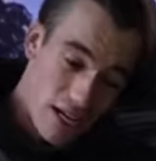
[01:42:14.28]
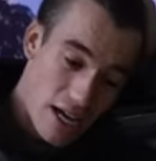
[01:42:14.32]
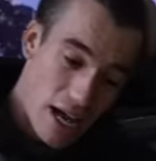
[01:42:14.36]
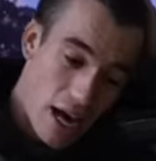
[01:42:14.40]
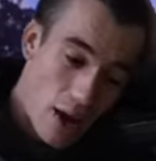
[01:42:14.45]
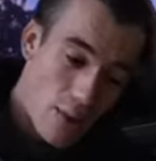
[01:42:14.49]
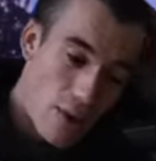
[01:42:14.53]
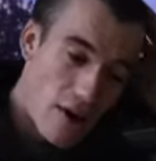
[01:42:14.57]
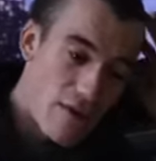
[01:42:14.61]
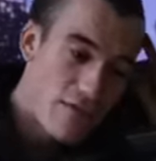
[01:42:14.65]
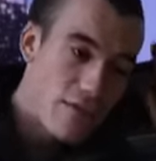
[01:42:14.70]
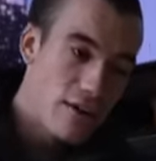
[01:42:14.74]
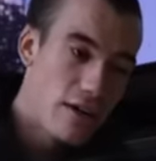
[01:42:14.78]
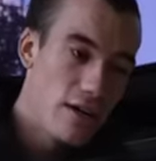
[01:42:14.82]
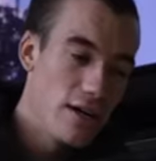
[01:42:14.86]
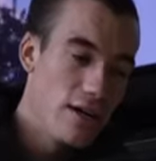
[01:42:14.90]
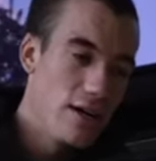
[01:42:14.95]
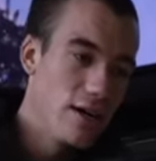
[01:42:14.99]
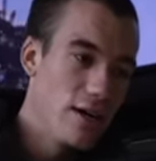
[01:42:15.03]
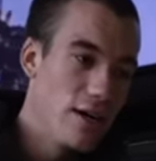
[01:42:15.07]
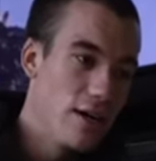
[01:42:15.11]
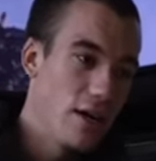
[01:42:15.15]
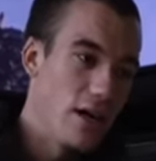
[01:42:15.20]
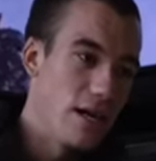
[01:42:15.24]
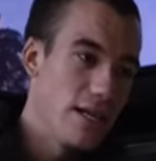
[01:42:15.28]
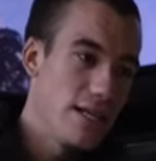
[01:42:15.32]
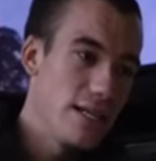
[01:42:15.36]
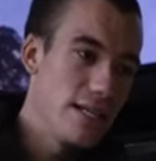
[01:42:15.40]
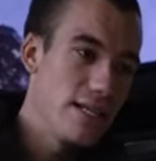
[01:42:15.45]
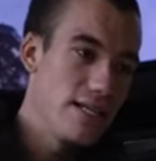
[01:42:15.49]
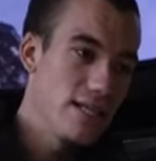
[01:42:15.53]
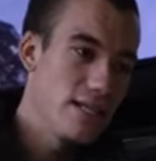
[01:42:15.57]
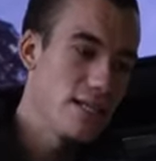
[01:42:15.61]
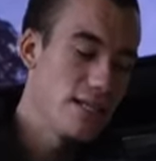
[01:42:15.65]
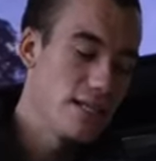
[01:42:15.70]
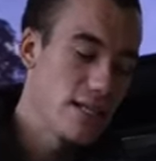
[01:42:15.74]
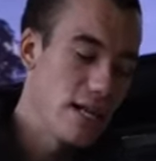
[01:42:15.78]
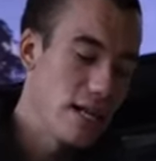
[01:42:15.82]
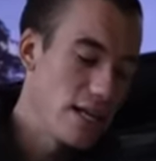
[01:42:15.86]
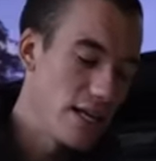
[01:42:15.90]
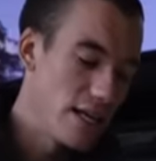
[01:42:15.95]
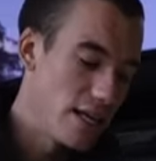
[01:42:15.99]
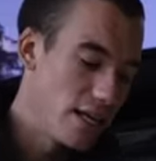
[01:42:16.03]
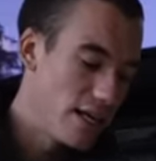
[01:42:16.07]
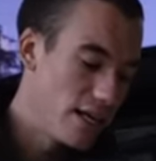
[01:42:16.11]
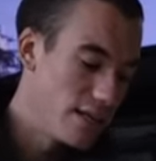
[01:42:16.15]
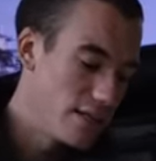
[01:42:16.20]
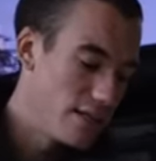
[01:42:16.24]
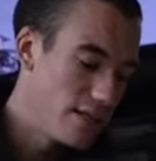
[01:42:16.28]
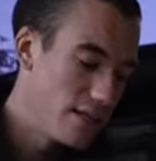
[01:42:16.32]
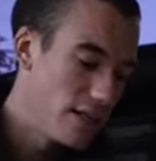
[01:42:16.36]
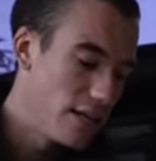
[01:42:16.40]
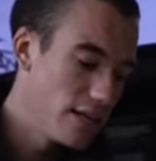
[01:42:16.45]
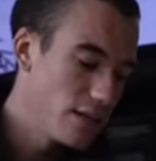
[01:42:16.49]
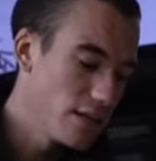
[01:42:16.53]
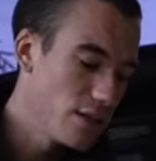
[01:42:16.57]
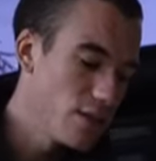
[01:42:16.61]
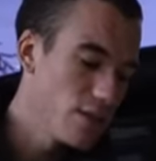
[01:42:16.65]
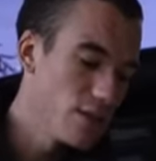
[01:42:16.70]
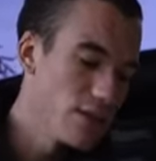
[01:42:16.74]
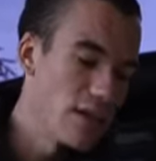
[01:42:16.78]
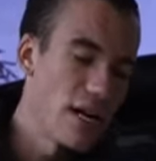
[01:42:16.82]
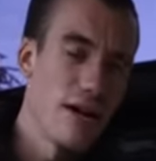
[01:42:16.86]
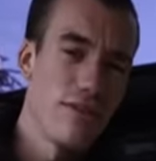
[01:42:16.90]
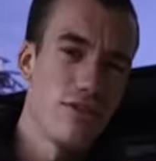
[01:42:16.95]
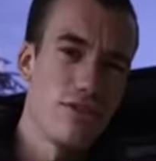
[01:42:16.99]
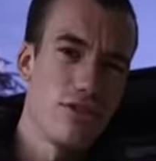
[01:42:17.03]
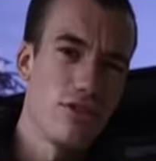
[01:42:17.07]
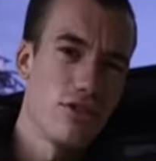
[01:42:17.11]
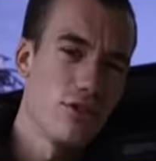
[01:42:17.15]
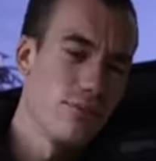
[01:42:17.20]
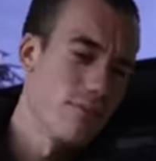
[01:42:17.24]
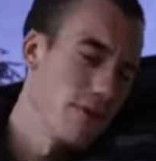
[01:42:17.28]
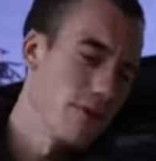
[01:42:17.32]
However, I need to take it easy. I don't want to have too